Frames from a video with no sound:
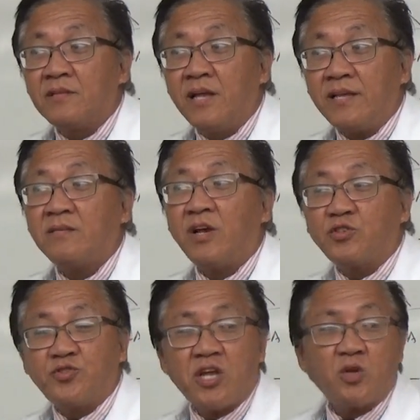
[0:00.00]
right?
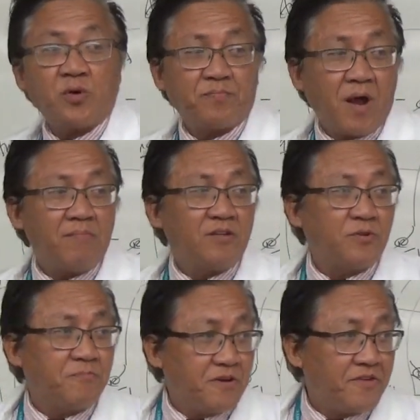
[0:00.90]
Associated with problems
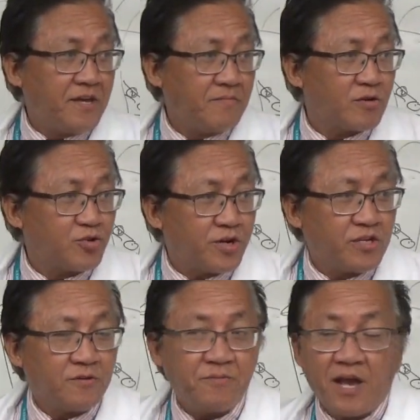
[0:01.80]
with breathing or
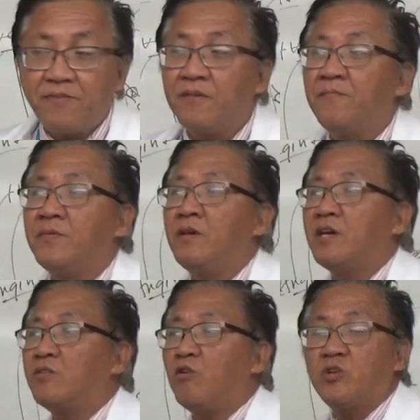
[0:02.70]
shortness of breath.
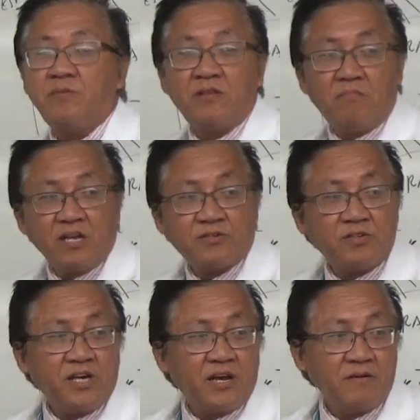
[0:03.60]
It could also be the
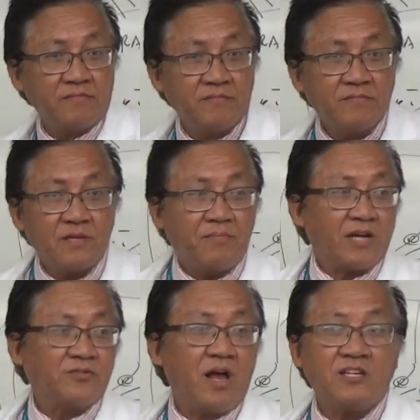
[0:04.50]
muscles here,
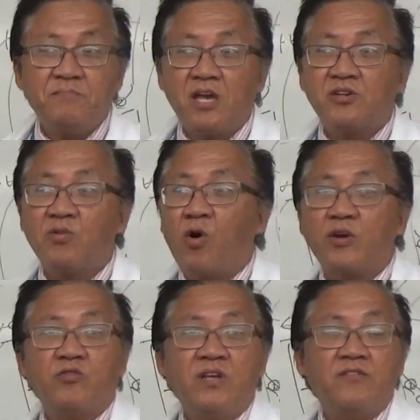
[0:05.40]
pectoralis major, or
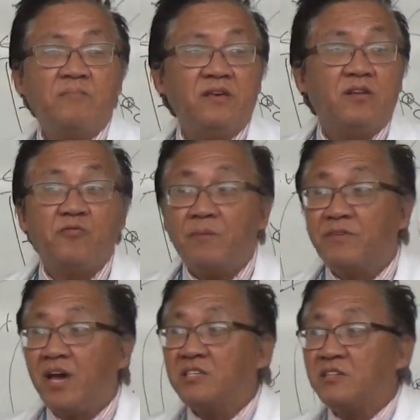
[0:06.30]
it could even be the rib
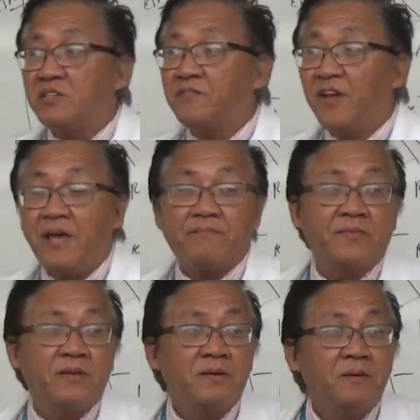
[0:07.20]
cage that's
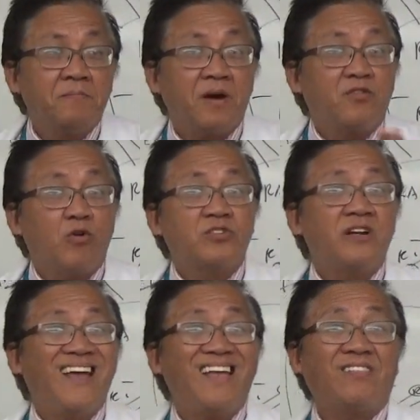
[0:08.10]
inflamed. But those
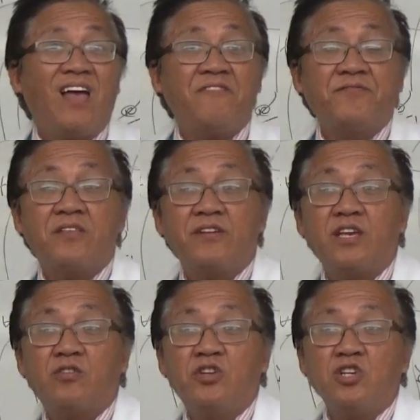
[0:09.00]
are not
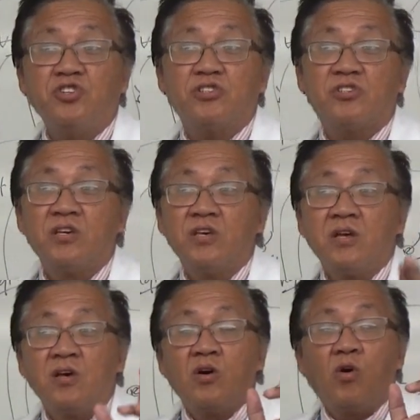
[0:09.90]
life-threatening conditions.
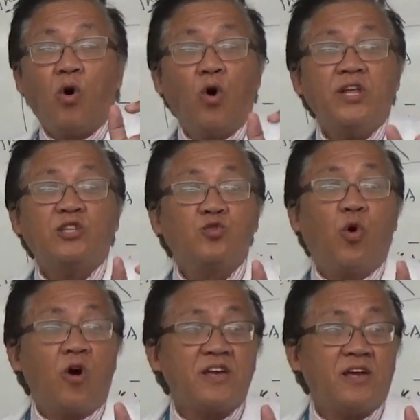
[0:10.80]
Only two
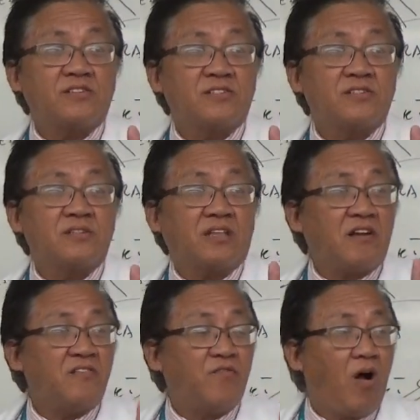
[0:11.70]
organs that
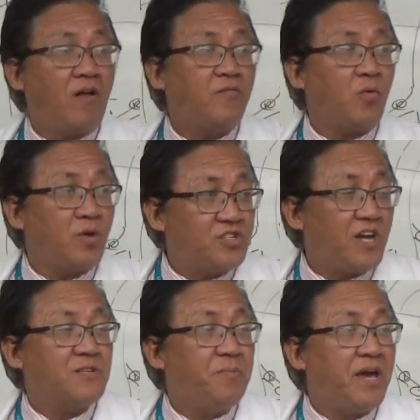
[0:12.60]
are involved with
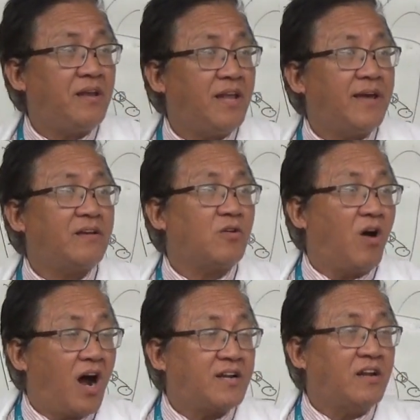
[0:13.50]
chest pain, like your
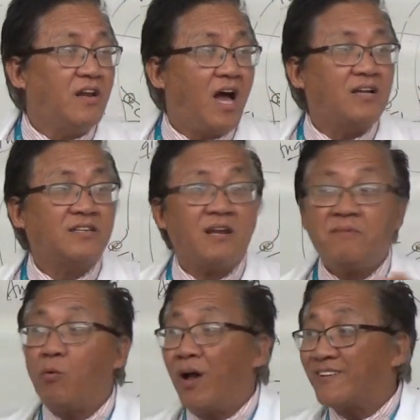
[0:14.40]
heart and lungs, can
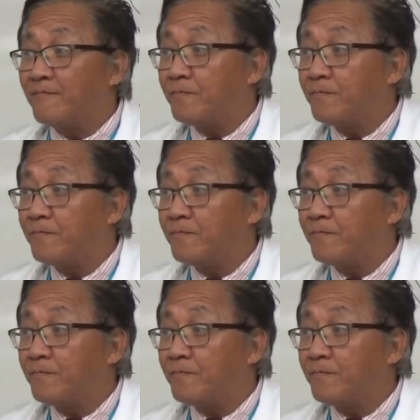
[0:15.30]
be what?